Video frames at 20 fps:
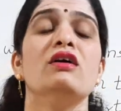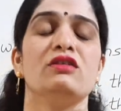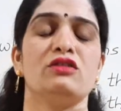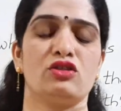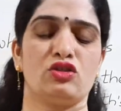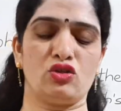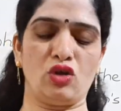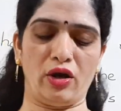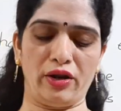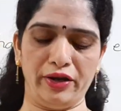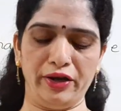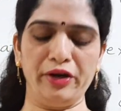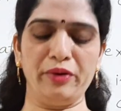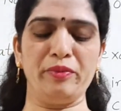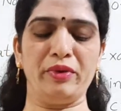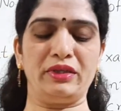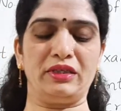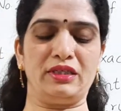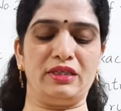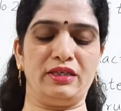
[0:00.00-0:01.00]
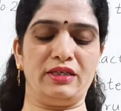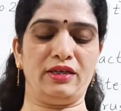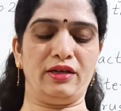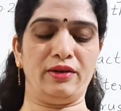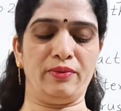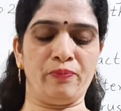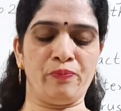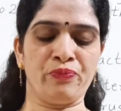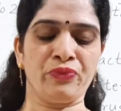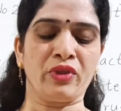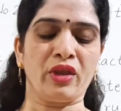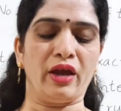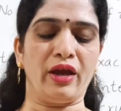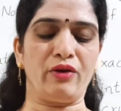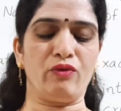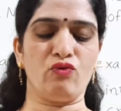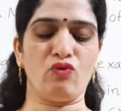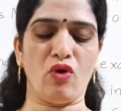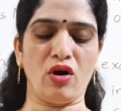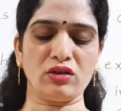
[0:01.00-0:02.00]
solid material.
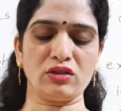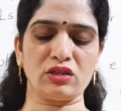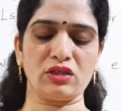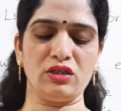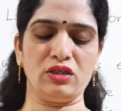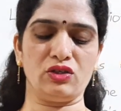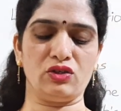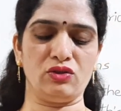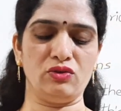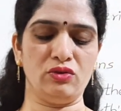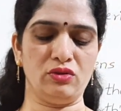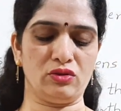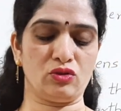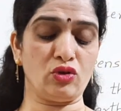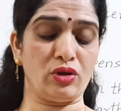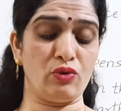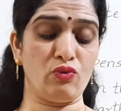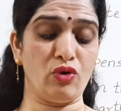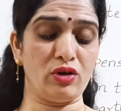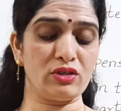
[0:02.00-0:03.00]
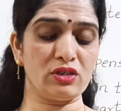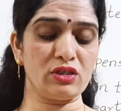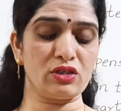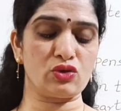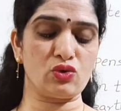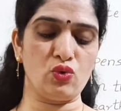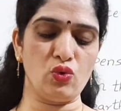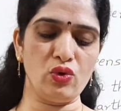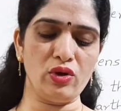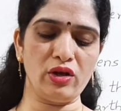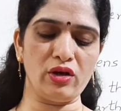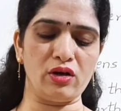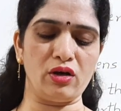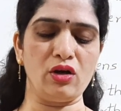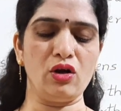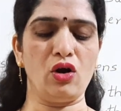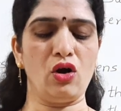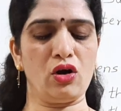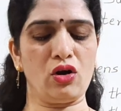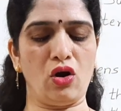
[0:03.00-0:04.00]
And was it cooler
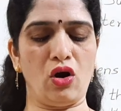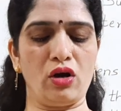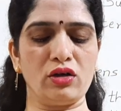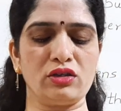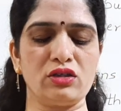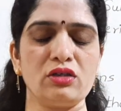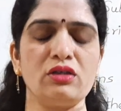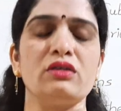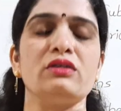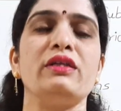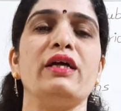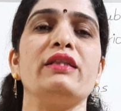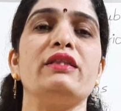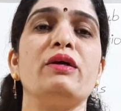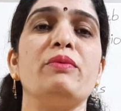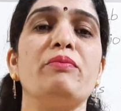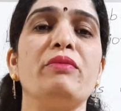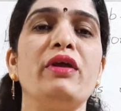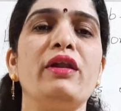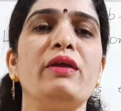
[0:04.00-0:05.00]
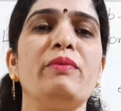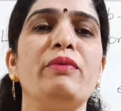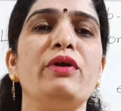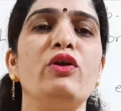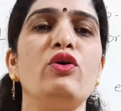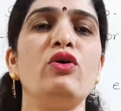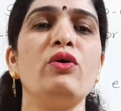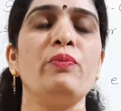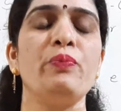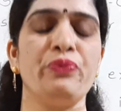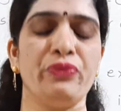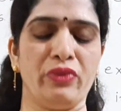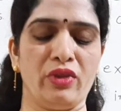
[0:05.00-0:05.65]
or hotter than the milk below?